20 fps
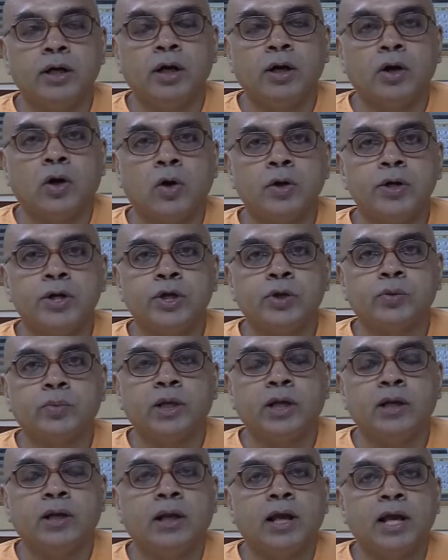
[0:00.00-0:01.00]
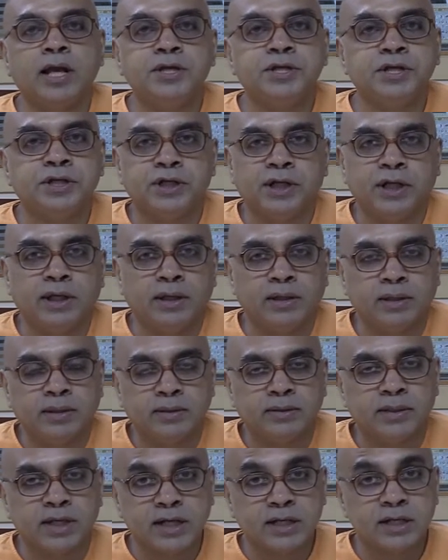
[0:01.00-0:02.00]
non-dual entity.
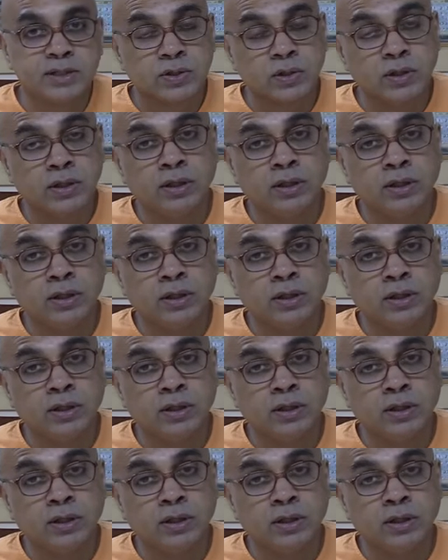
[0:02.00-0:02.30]
That is